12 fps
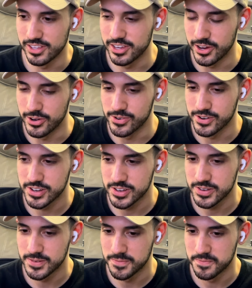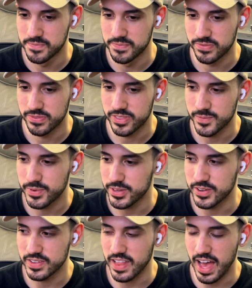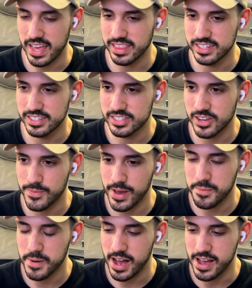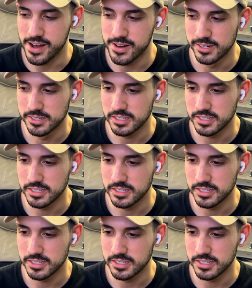you. But you gladly just obey by it.